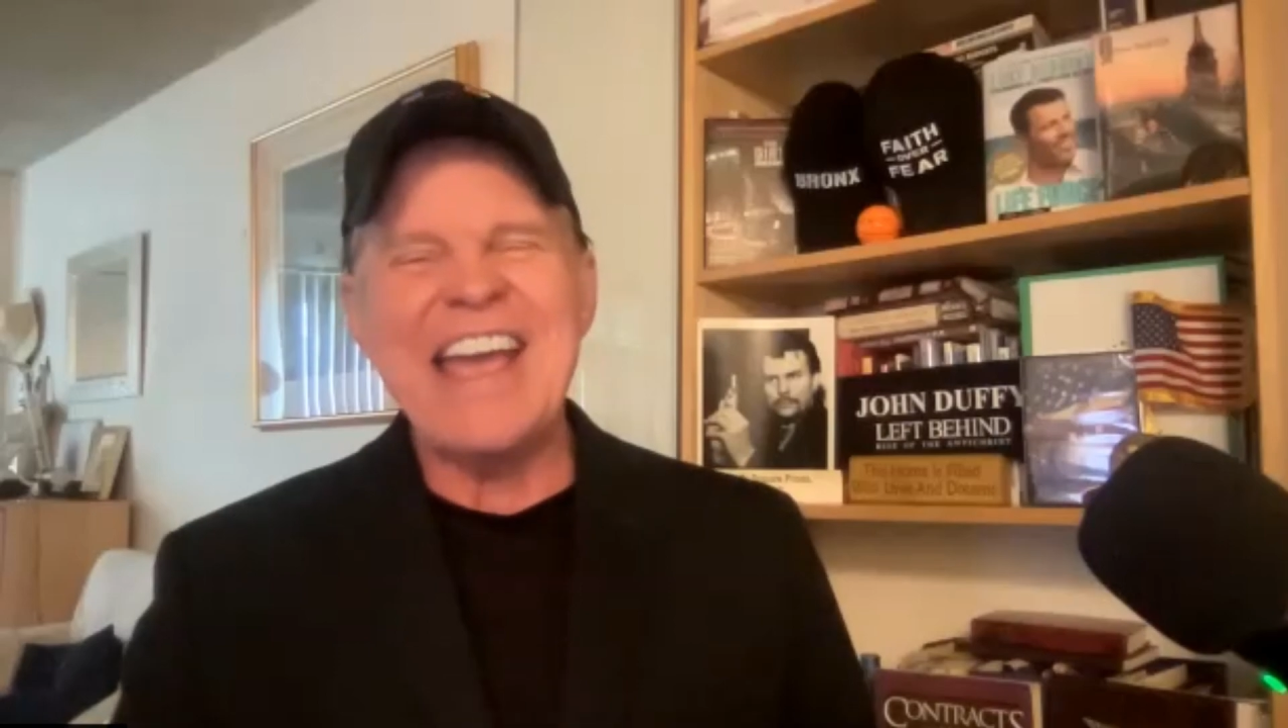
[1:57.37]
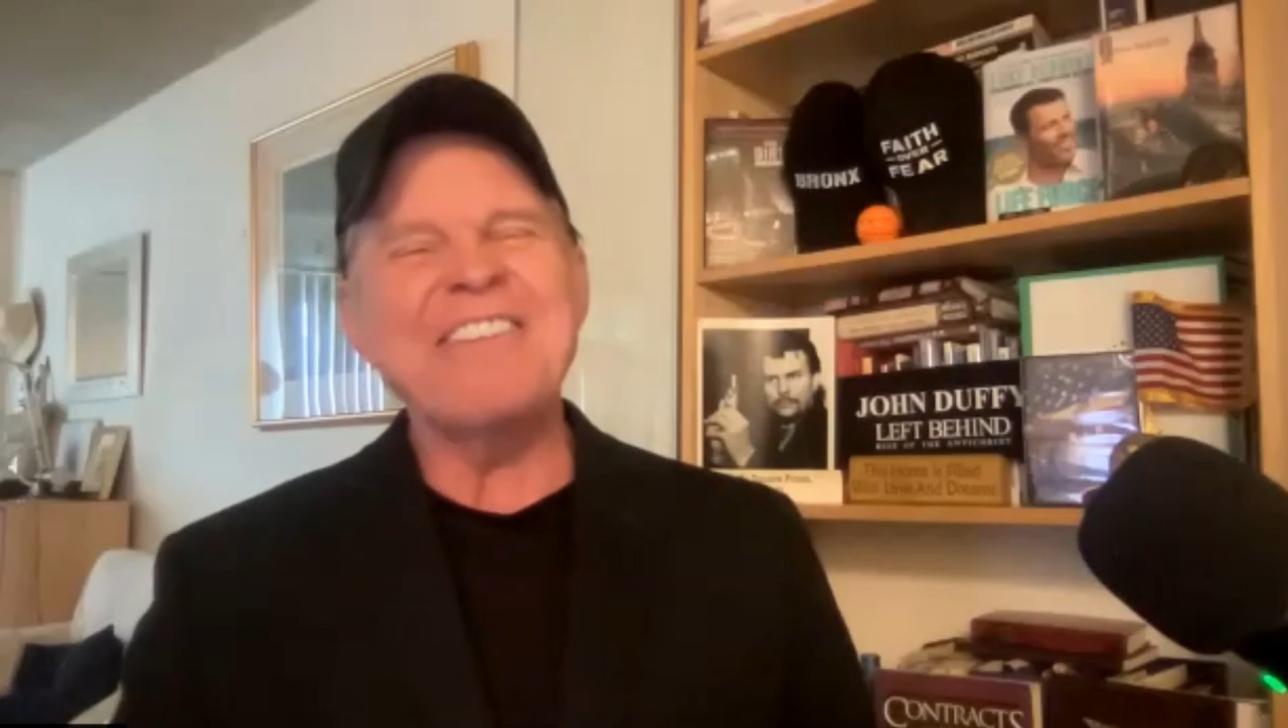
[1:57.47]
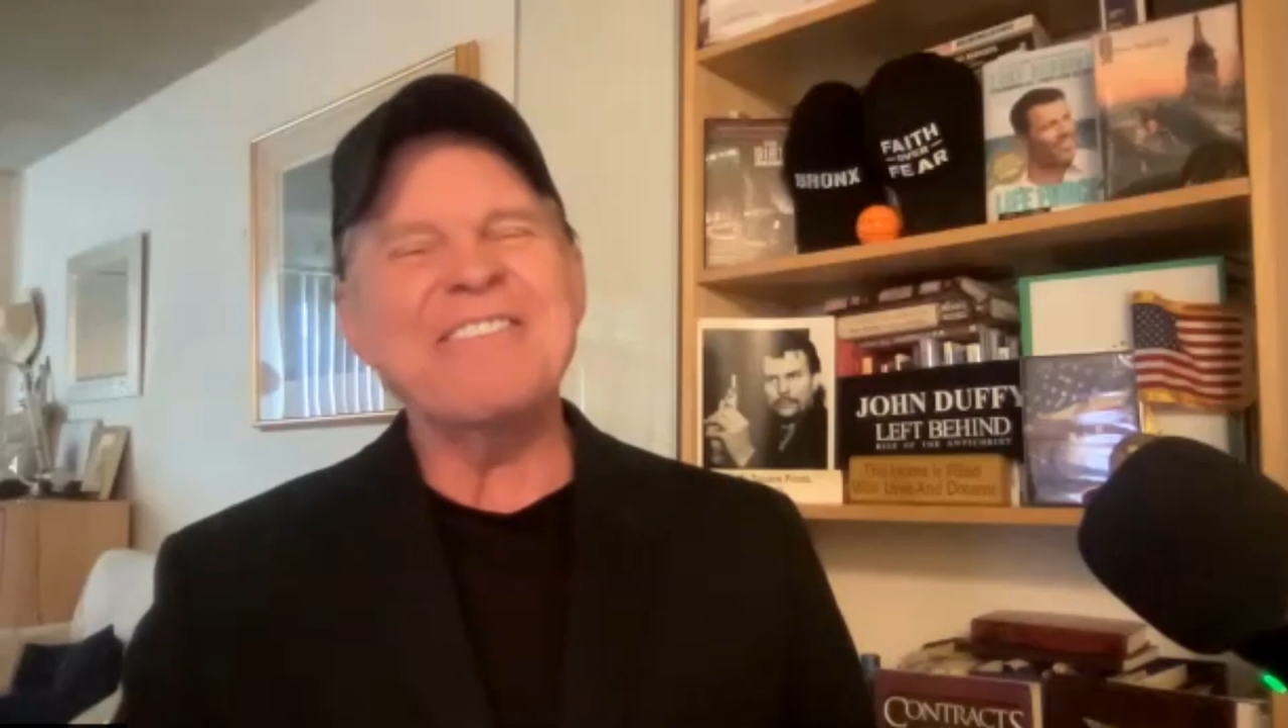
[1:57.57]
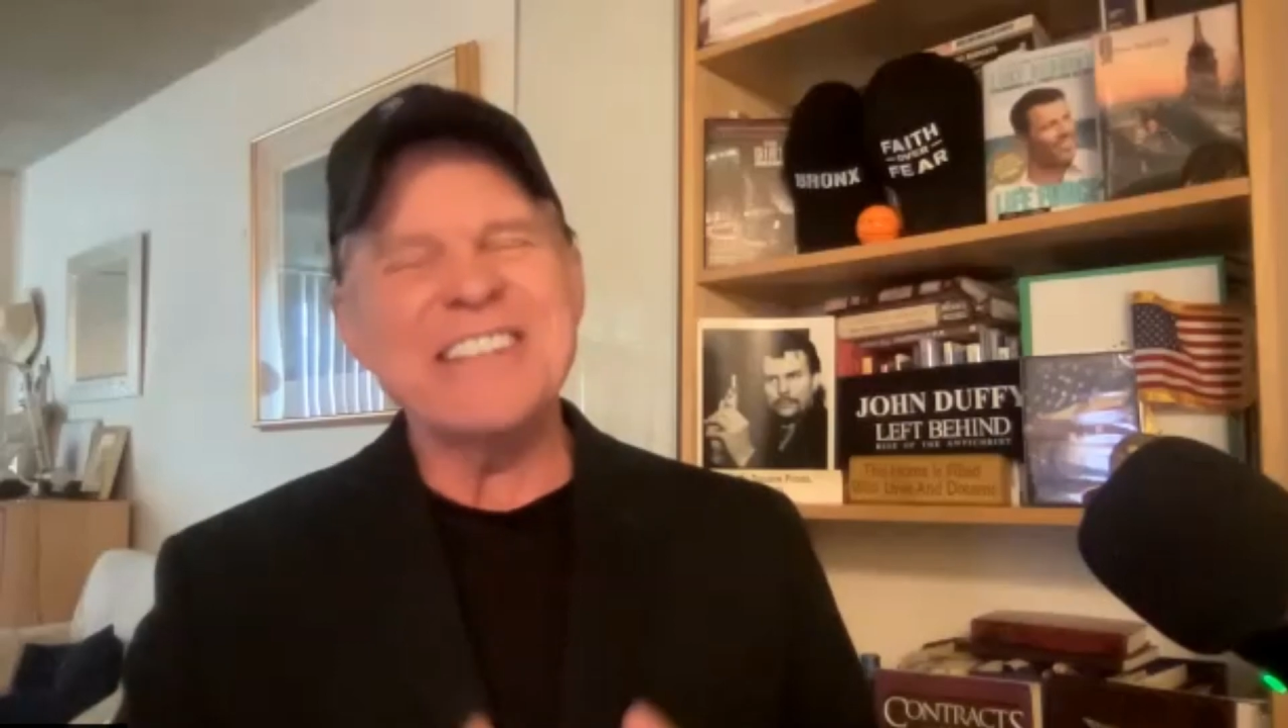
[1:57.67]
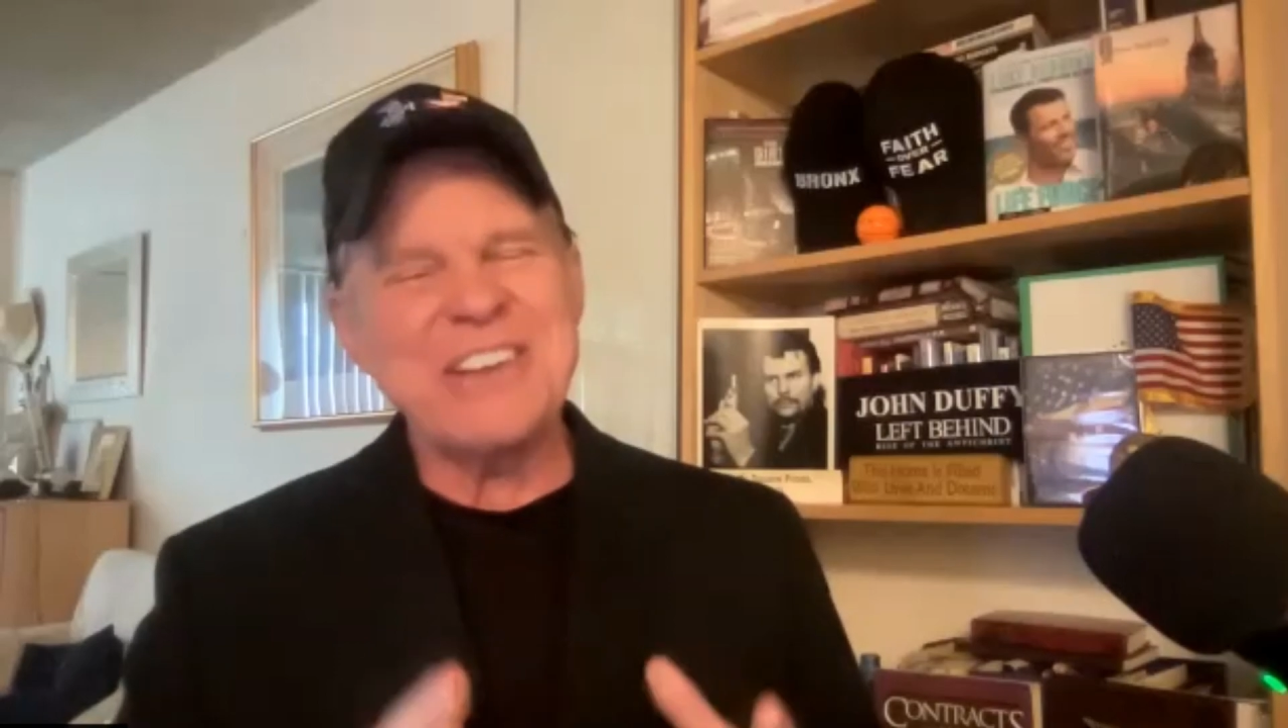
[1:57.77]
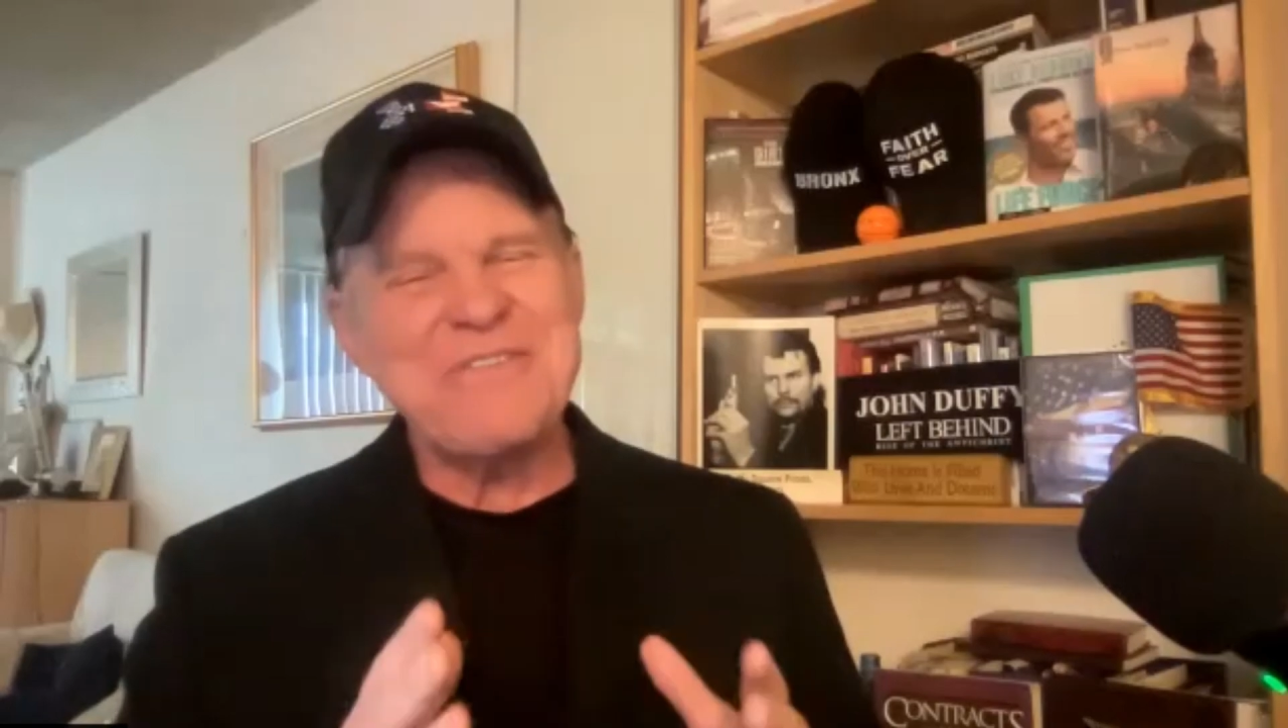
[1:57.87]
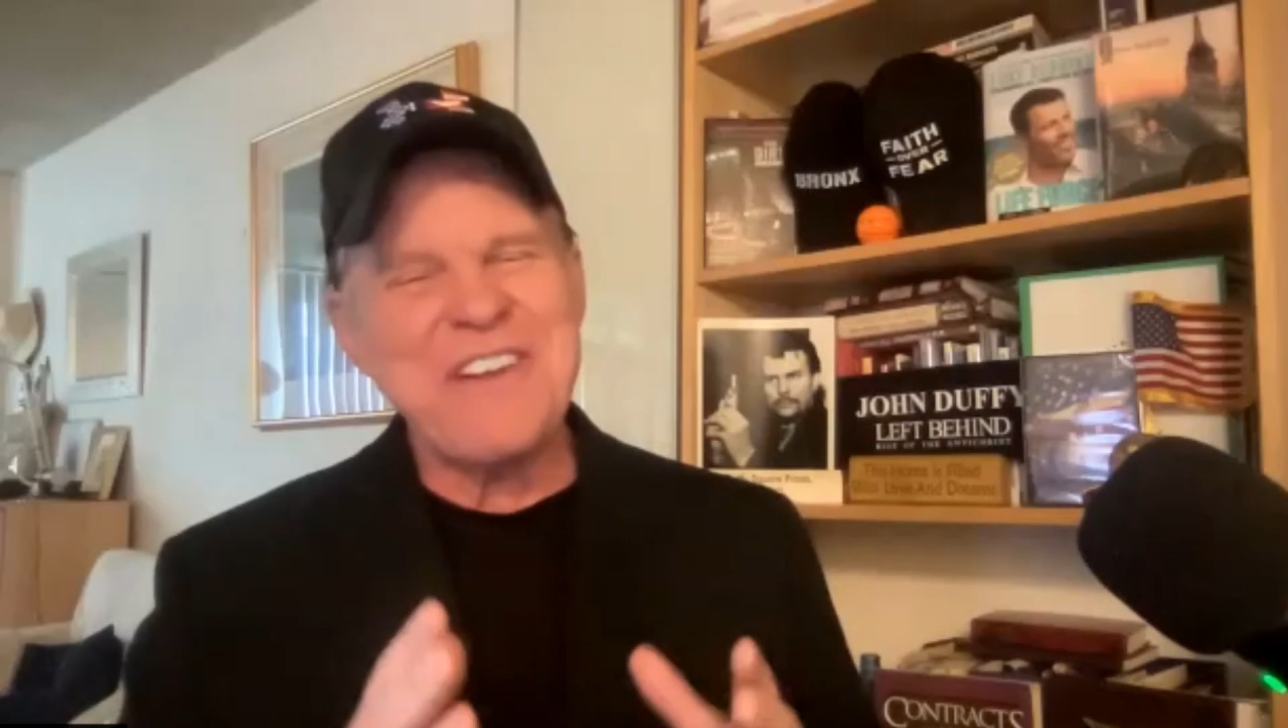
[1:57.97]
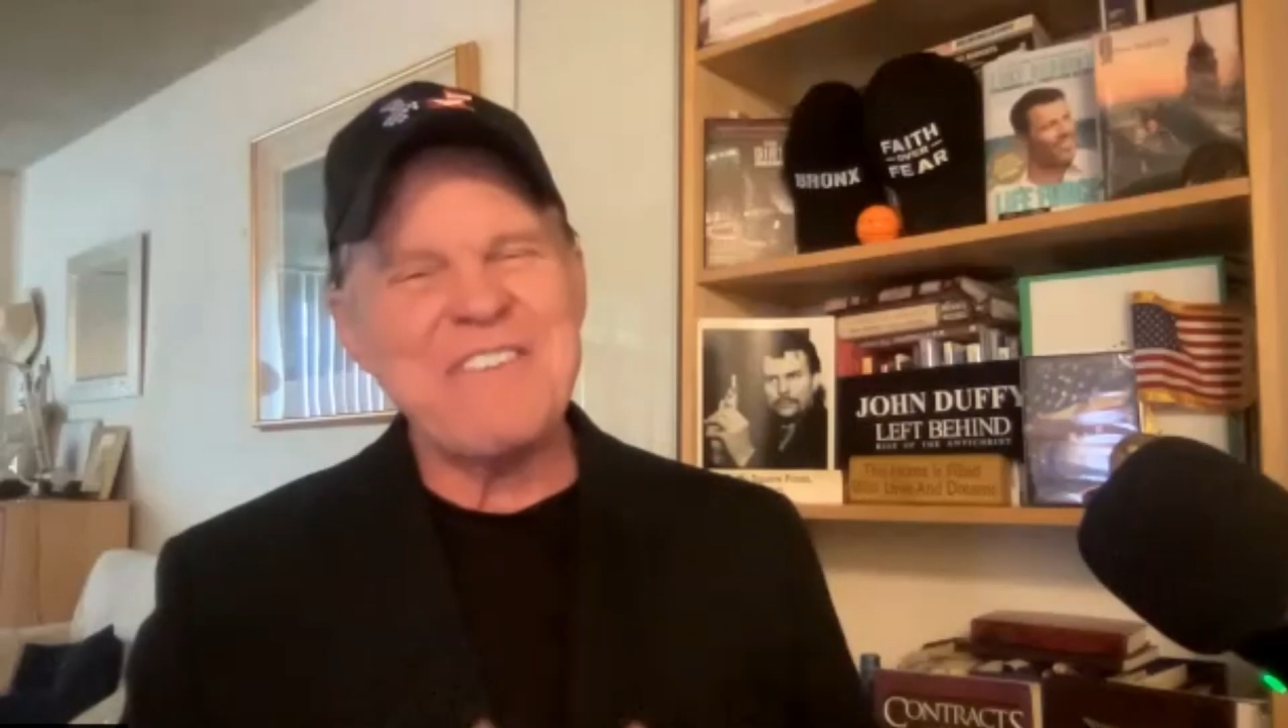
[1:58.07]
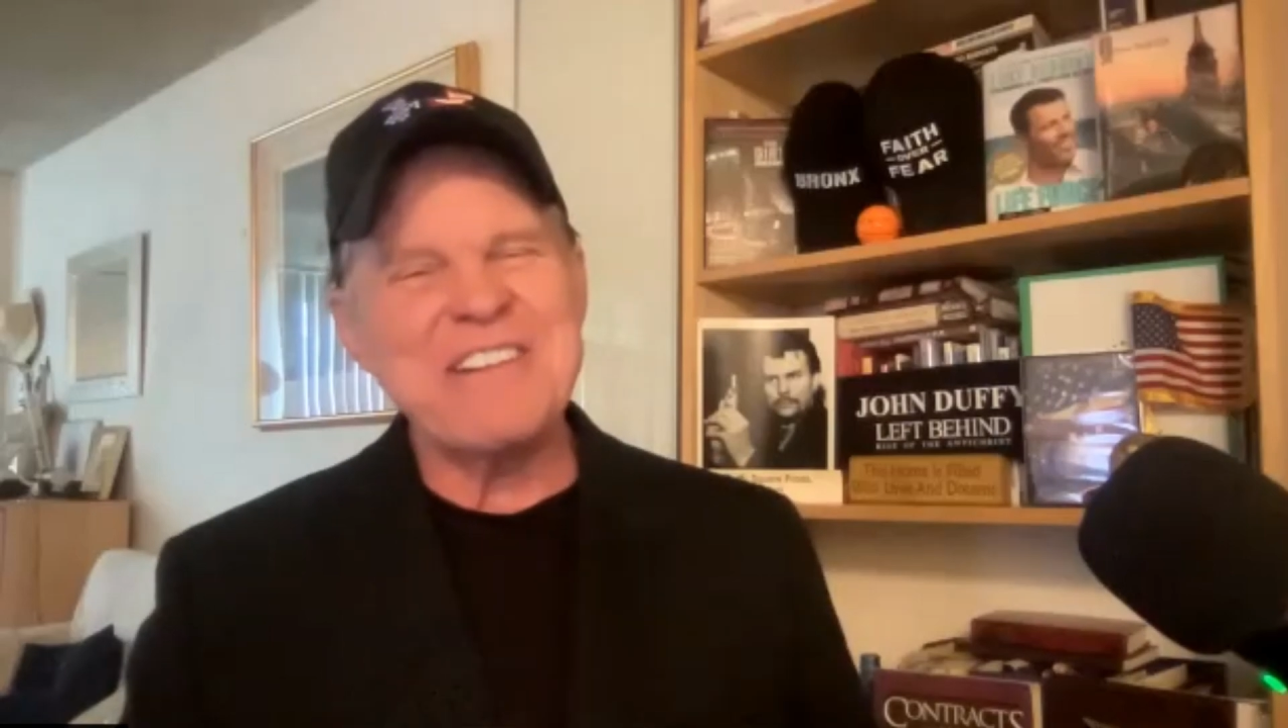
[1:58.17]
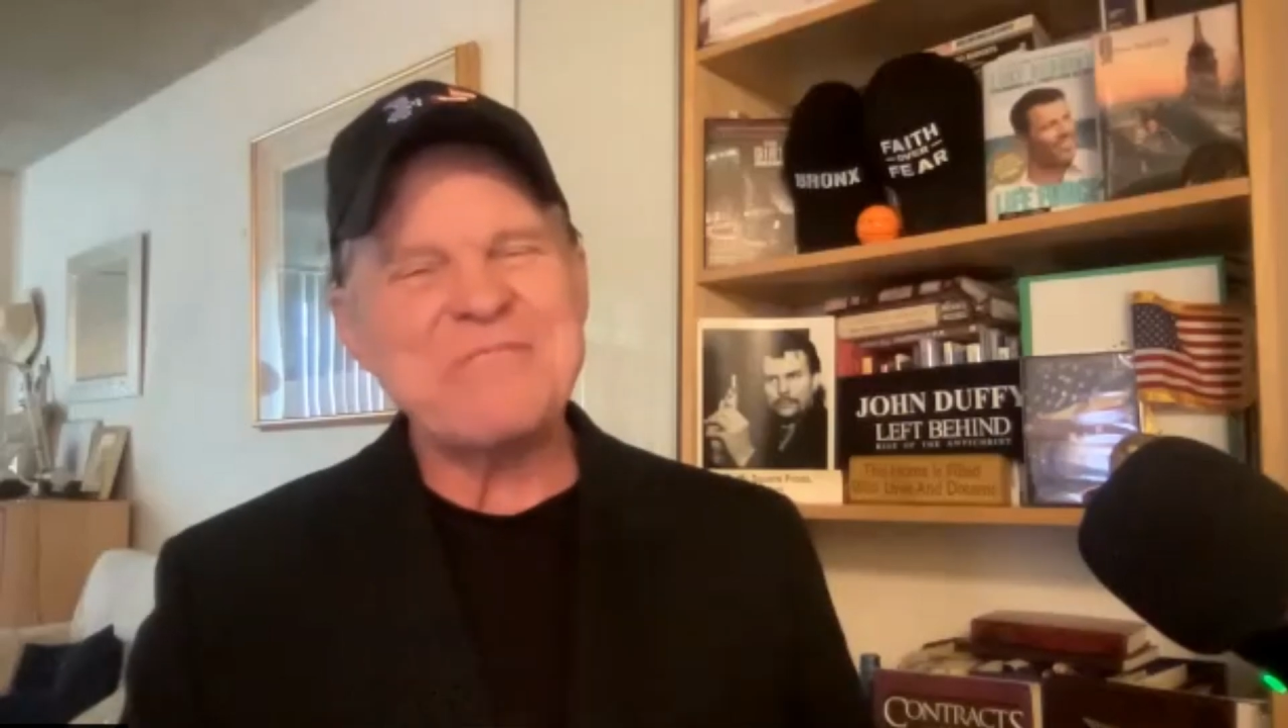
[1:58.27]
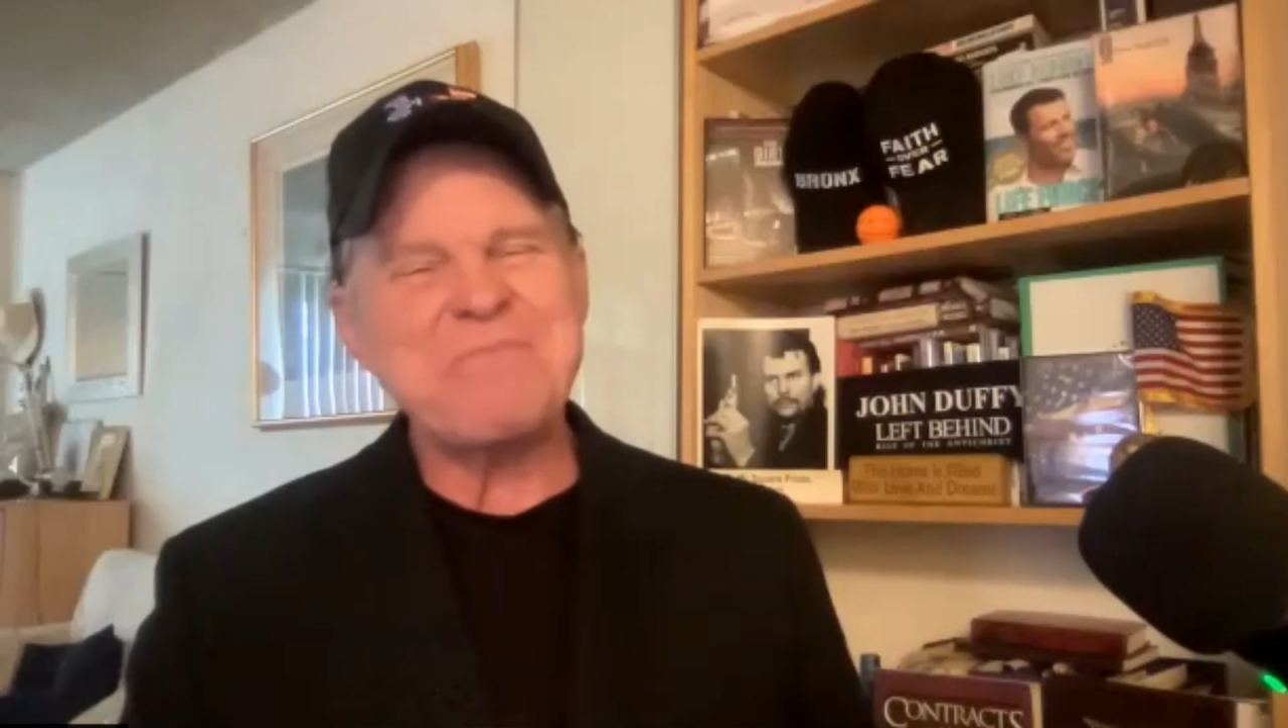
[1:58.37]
it was a very